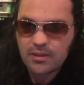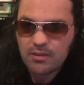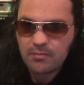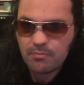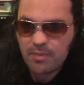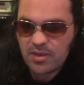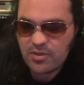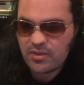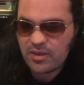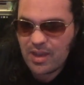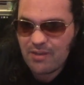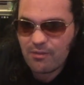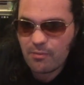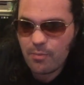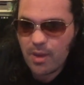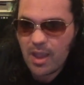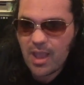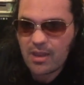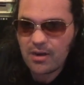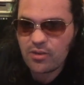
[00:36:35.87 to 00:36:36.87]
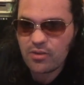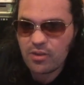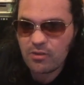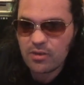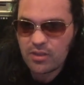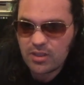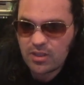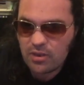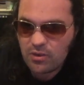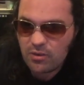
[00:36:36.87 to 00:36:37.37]
Basically, have a mind of his own. He
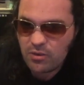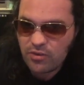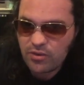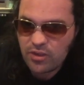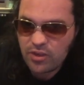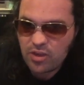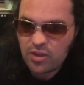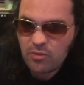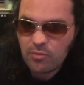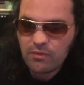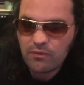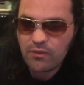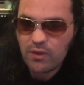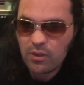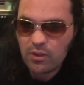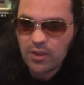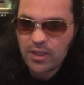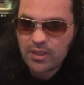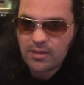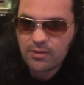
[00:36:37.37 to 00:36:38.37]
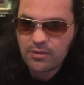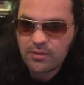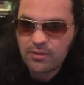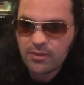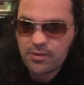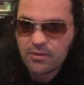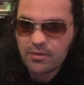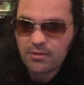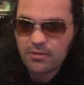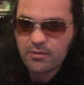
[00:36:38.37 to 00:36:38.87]
kills the human
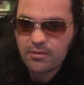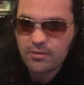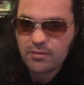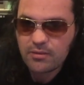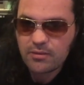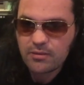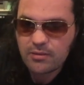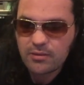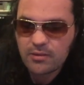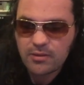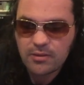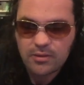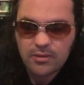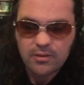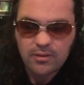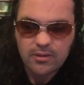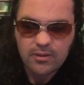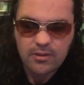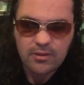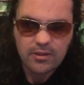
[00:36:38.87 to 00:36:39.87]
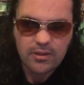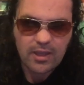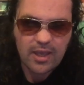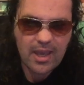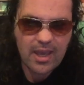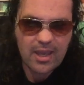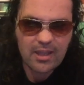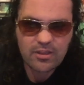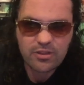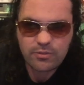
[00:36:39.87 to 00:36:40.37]
villains.
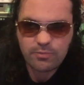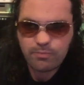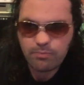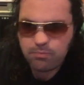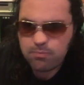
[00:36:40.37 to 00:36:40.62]
And